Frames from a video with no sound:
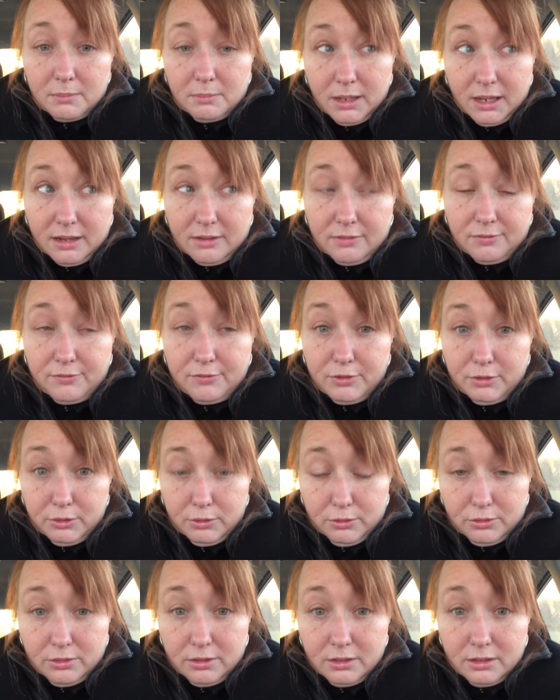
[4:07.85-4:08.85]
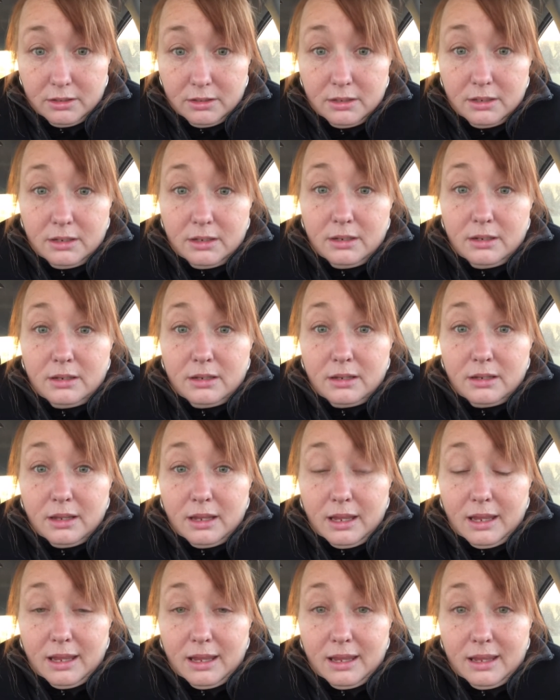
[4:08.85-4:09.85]
Make food
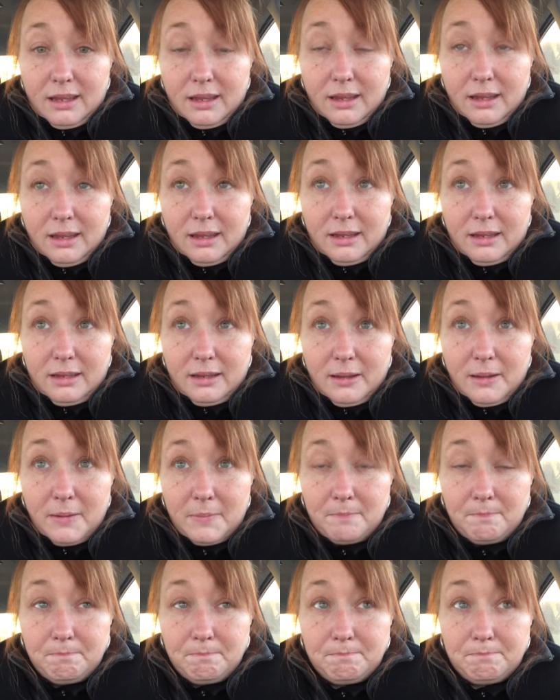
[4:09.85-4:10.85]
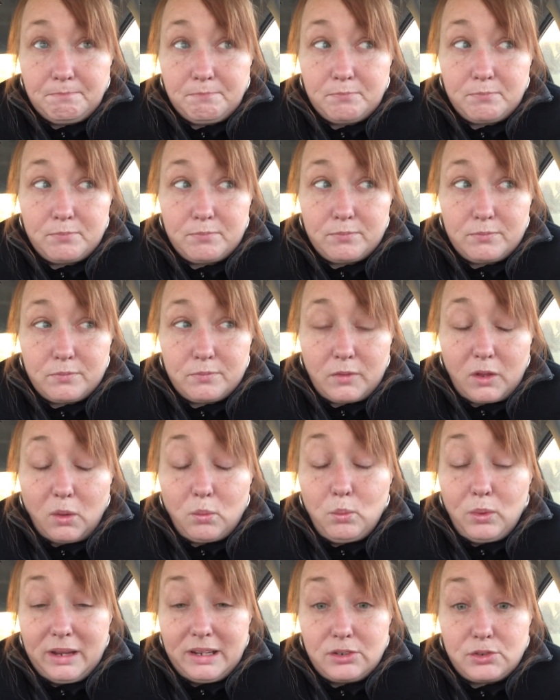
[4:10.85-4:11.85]
a
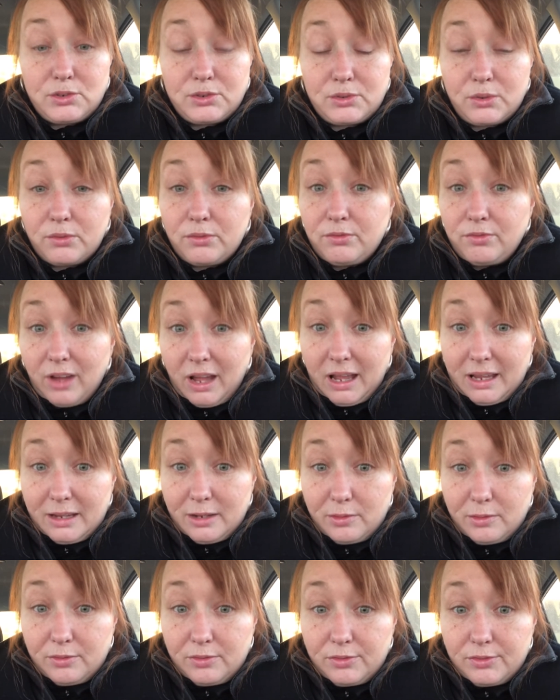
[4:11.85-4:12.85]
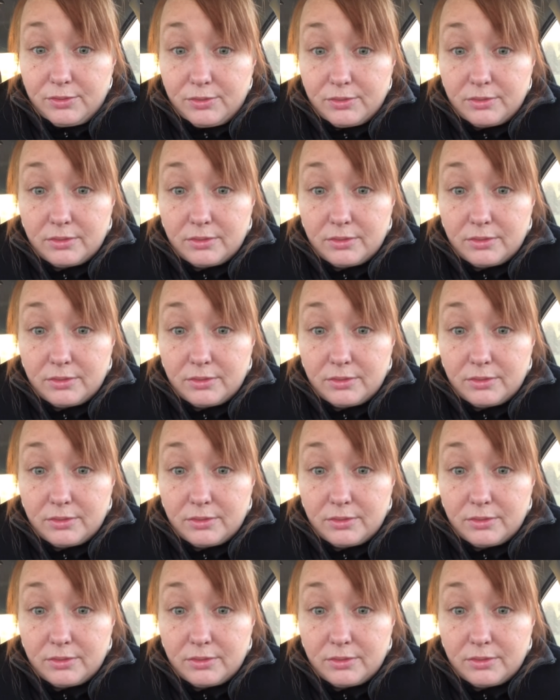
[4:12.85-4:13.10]
way to survive